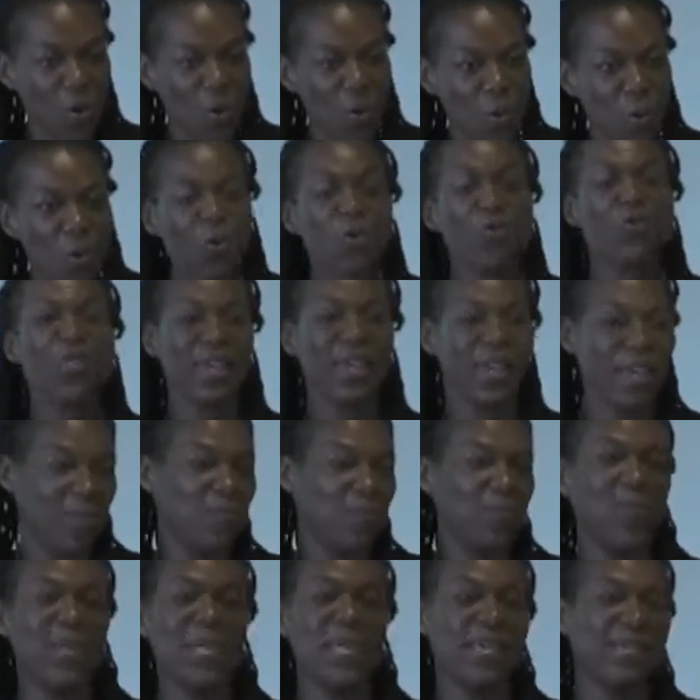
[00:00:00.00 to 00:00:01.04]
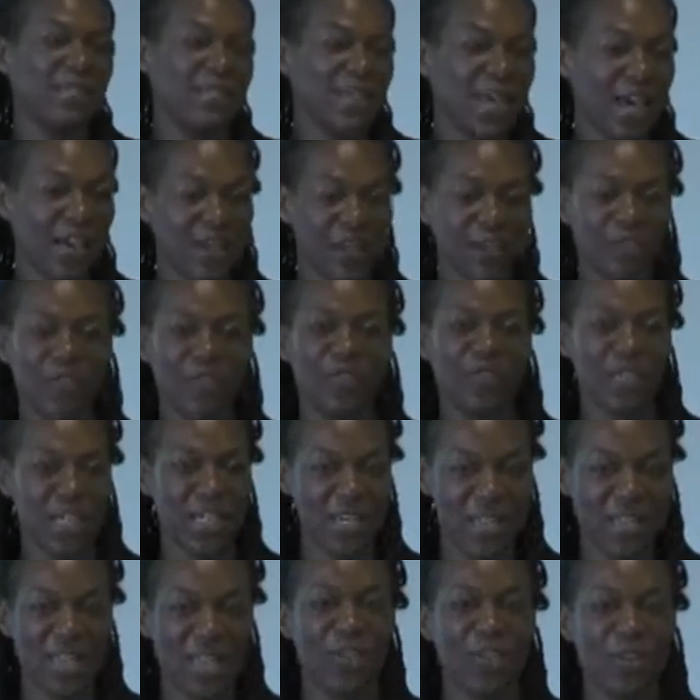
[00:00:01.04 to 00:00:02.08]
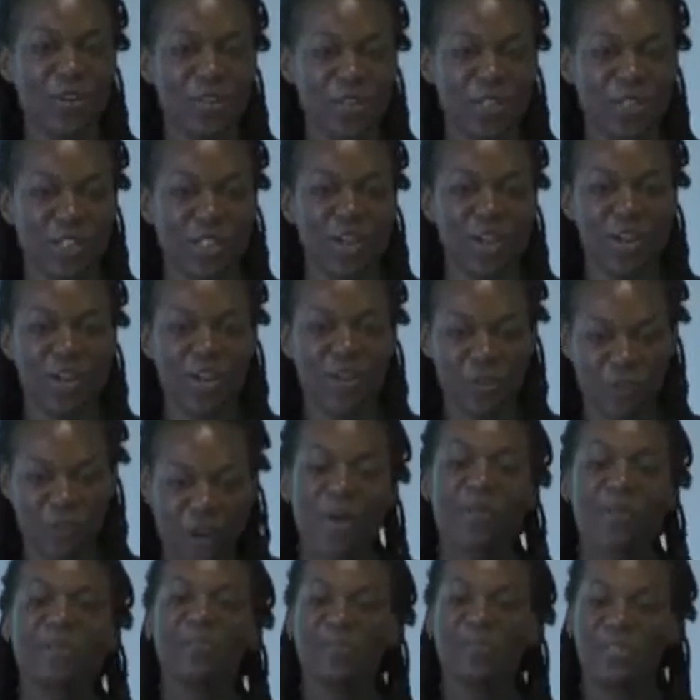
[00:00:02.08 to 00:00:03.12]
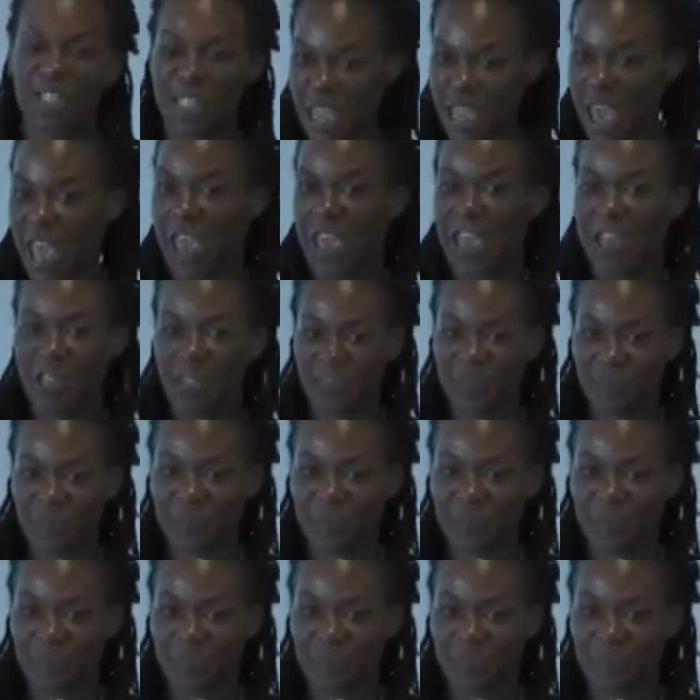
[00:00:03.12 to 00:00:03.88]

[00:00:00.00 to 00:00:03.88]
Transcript: who they can be 10 or 15 years from today